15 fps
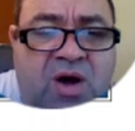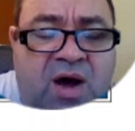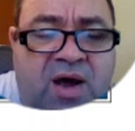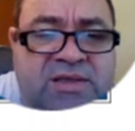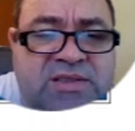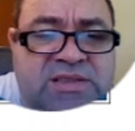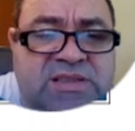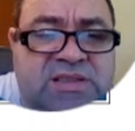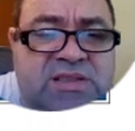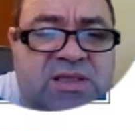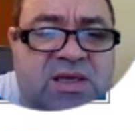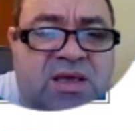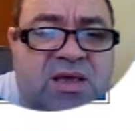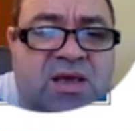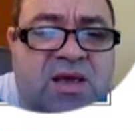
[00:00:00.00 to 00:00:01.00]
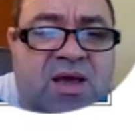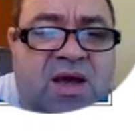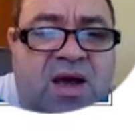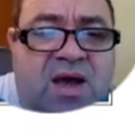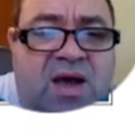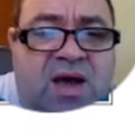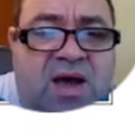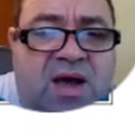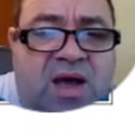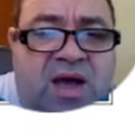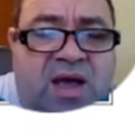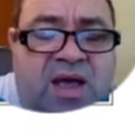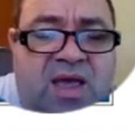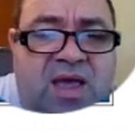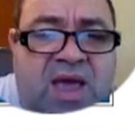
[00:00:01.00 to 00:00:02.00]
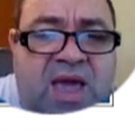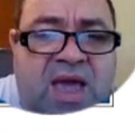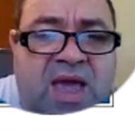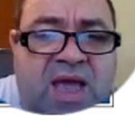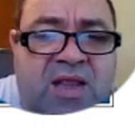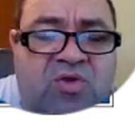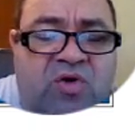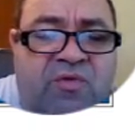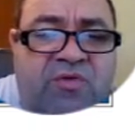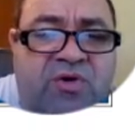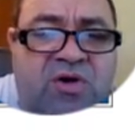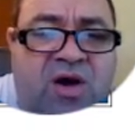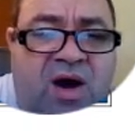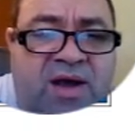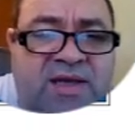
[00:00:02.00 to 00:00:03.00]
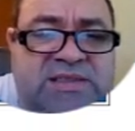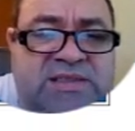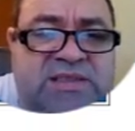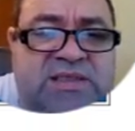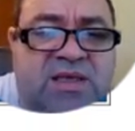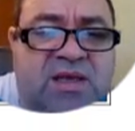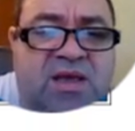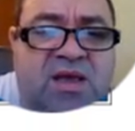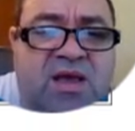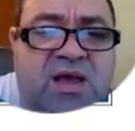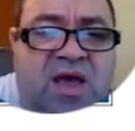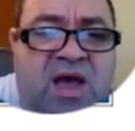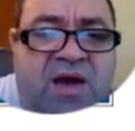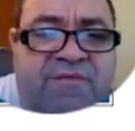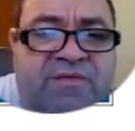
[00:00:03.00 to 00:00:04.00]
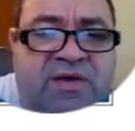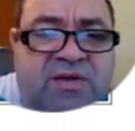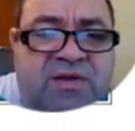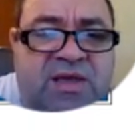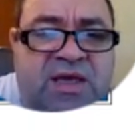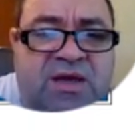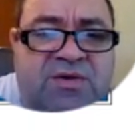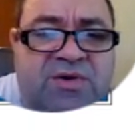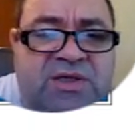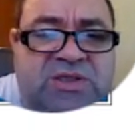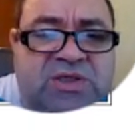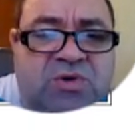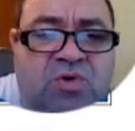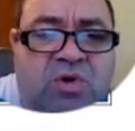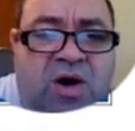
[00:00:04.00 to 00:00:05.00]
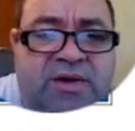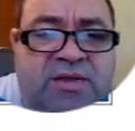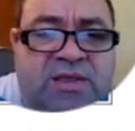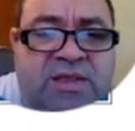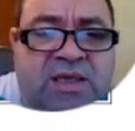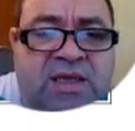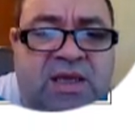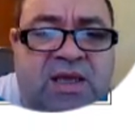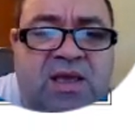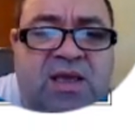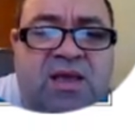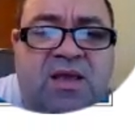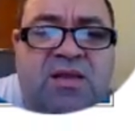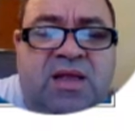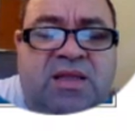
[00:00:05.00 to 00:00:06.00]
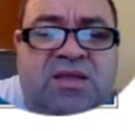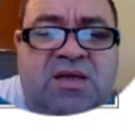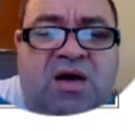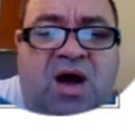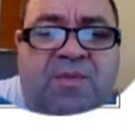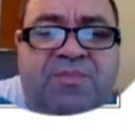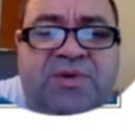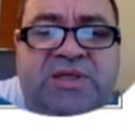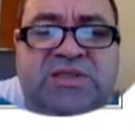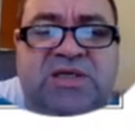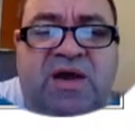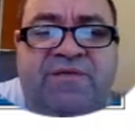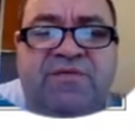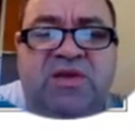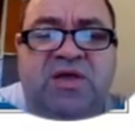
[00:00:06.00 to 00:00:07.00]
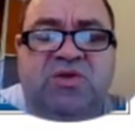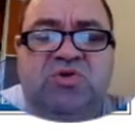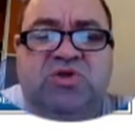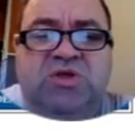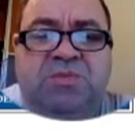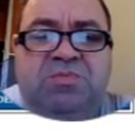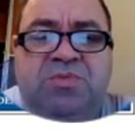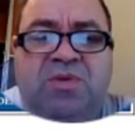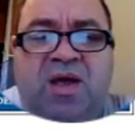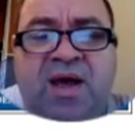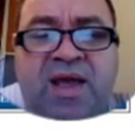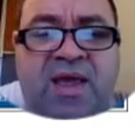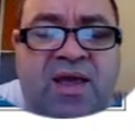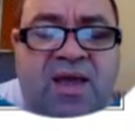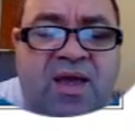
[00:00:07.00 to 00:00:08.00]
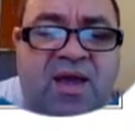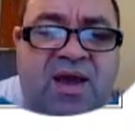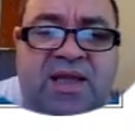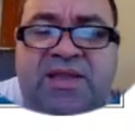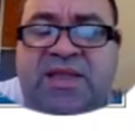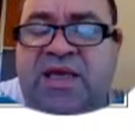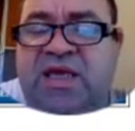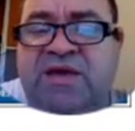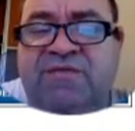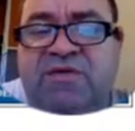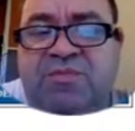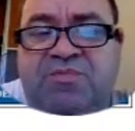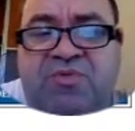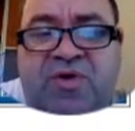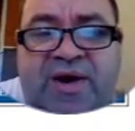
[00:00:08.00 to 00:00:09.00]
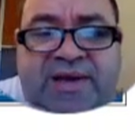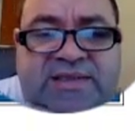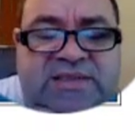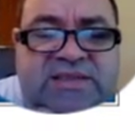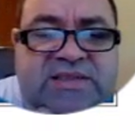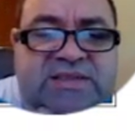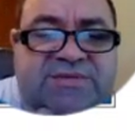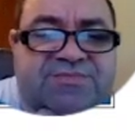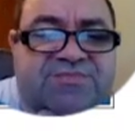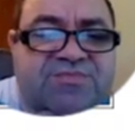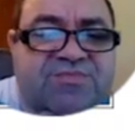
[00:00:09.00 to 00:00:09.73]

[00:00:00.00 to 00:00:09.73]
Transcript: cost, and lower cost will increase the quantity that the companies are willing to supply at a given price.